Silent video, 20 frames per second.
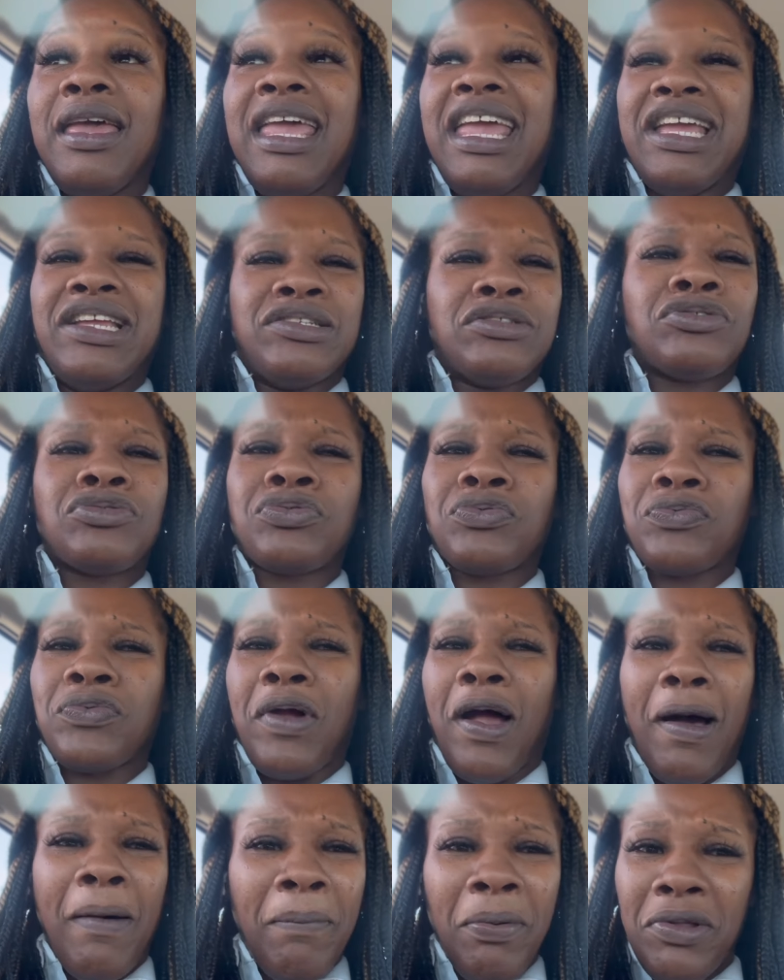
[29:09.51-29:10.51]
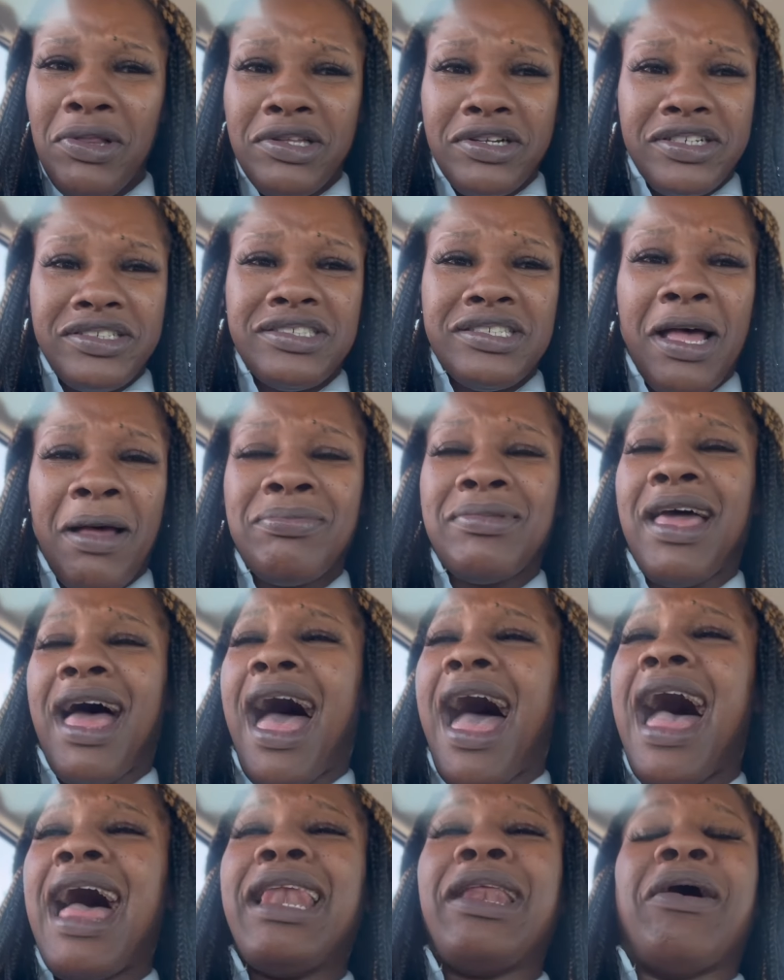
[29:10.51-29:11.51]
in trouble or something.
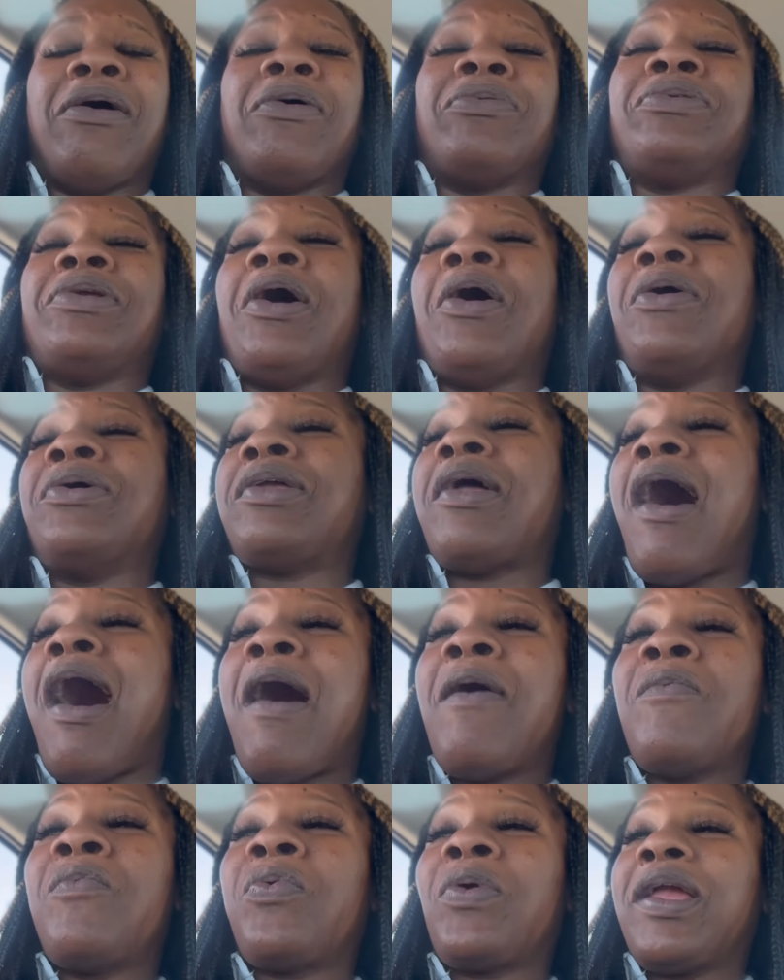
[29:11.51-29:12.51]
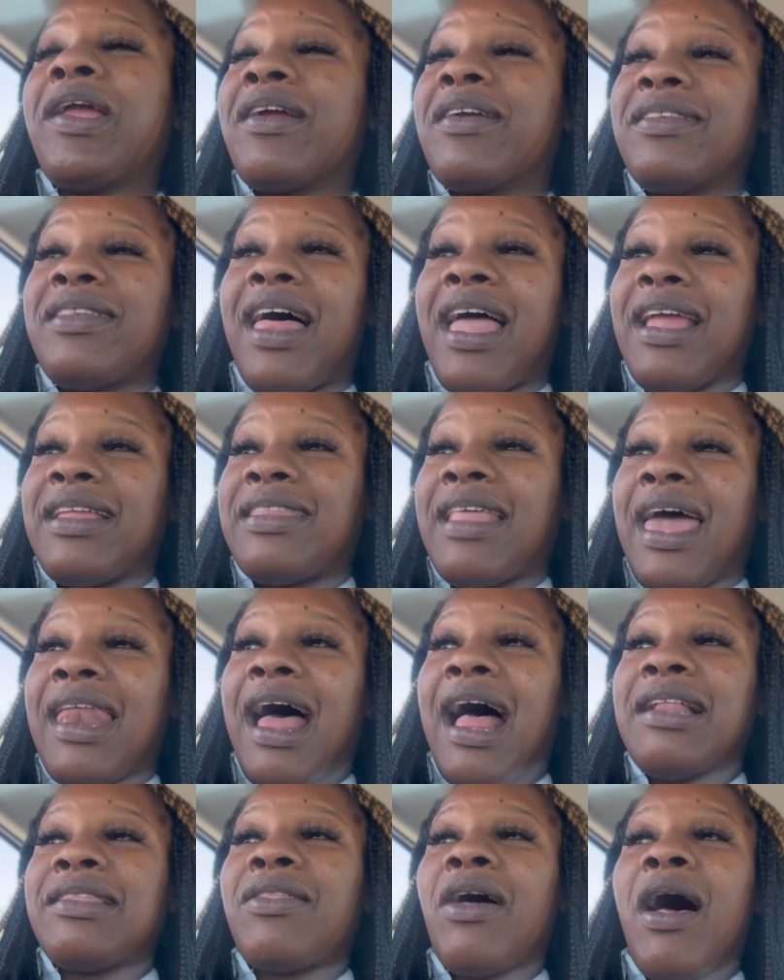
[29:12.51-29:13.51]
I don't know, y'all. I'm weird like that.
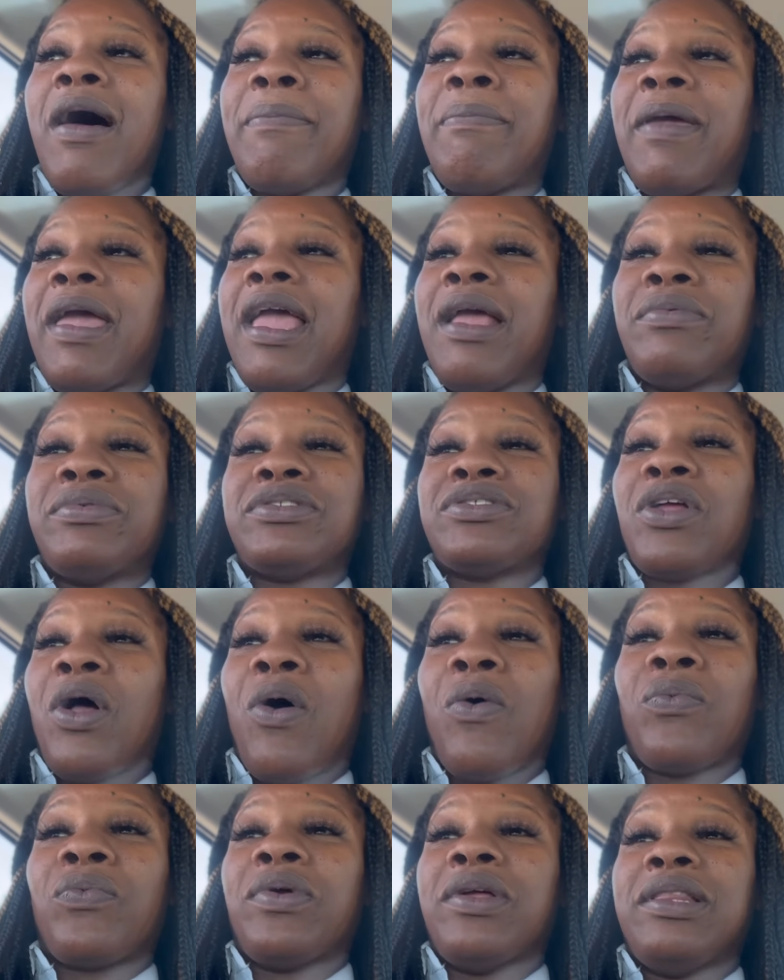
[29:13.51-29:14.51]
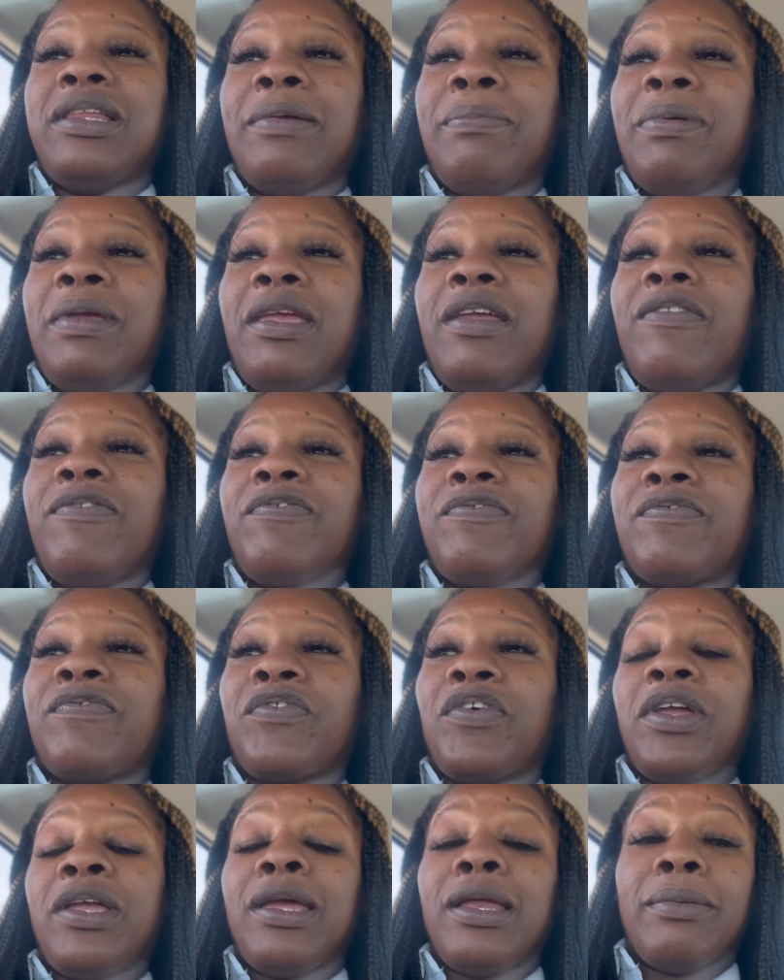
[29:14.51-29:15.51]
I thought Bae was going to really be
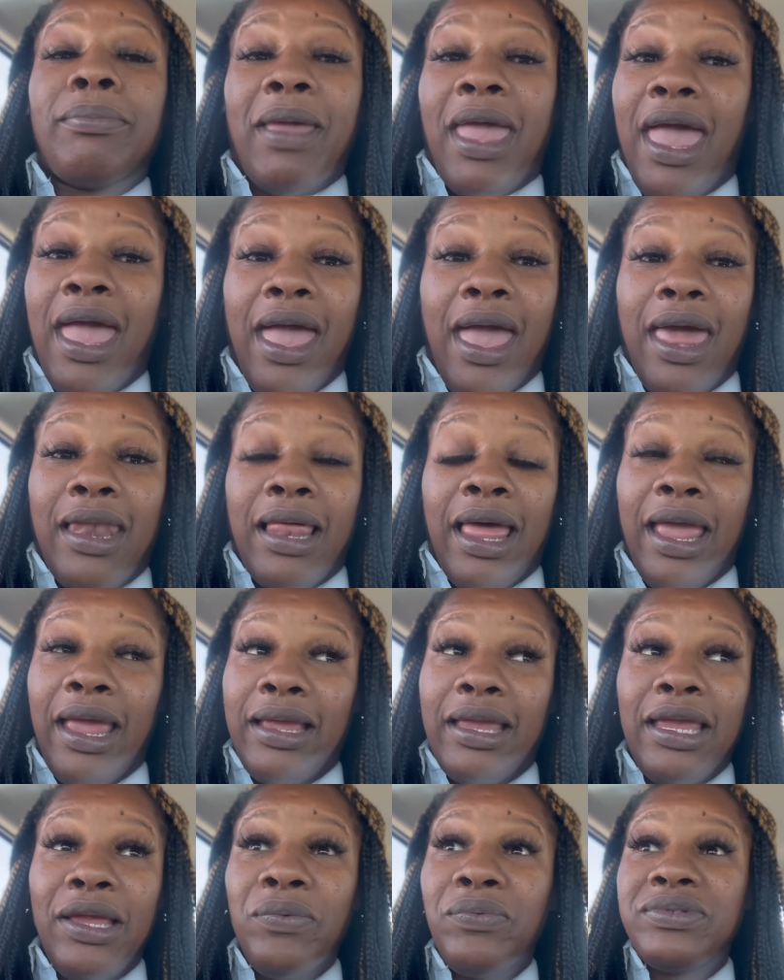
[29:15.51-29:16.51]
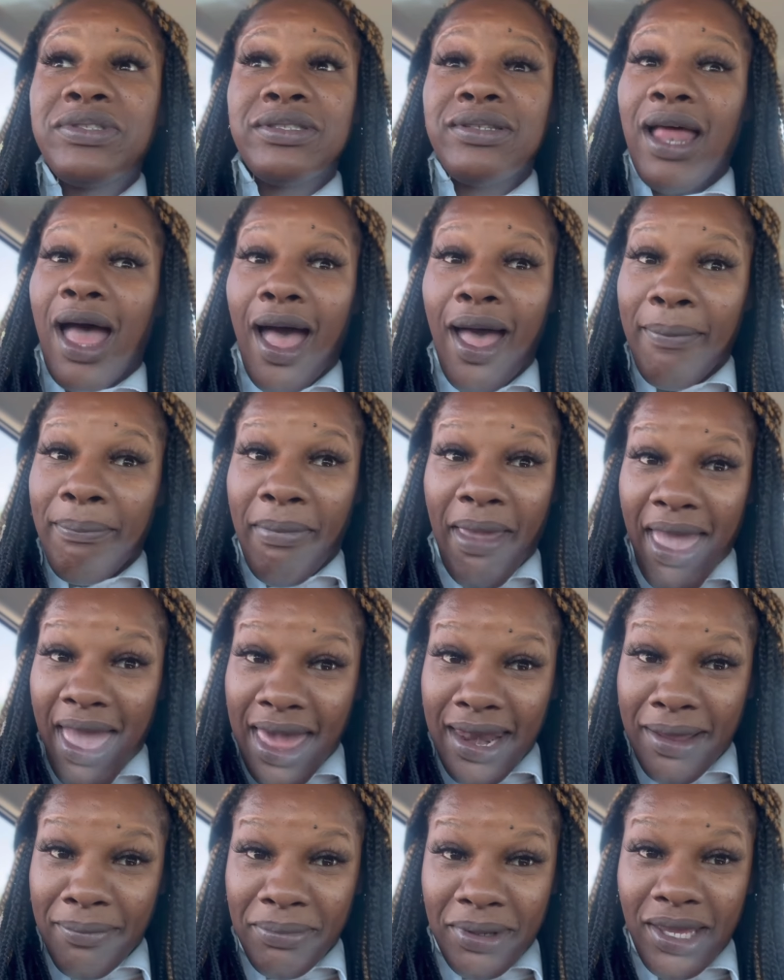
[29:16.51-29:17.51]
freaking mad. Like, he was not
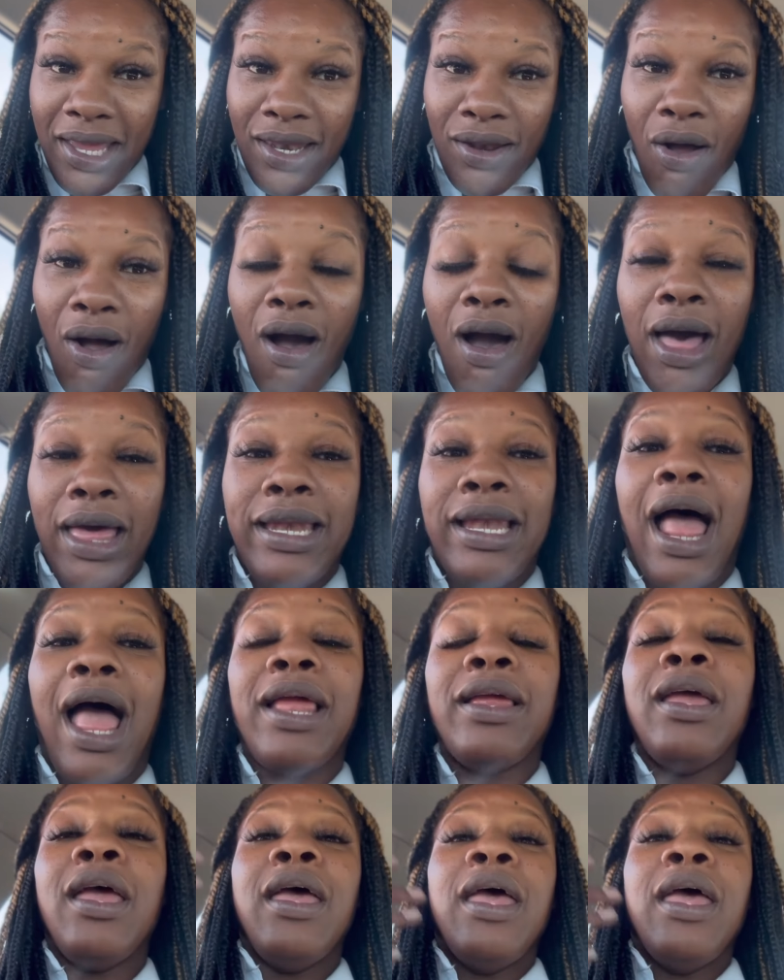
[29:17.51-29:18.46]
mad at me at all. And I